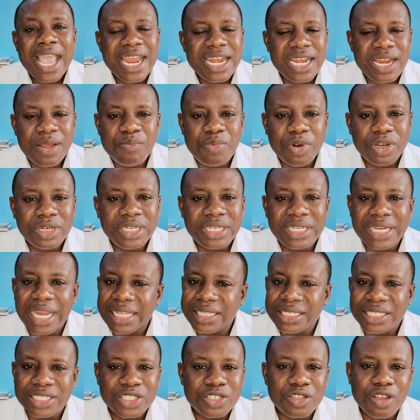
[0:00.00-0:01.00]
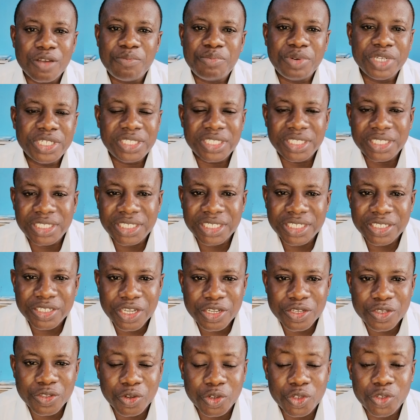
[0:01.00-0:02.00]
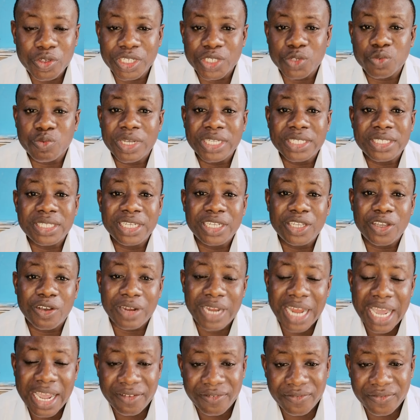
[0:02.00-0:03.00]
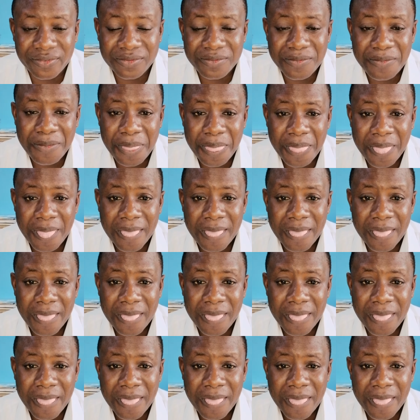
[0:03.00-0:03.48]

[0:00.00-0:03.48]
Anybody that is not preaching Jesus to you is wasting your life.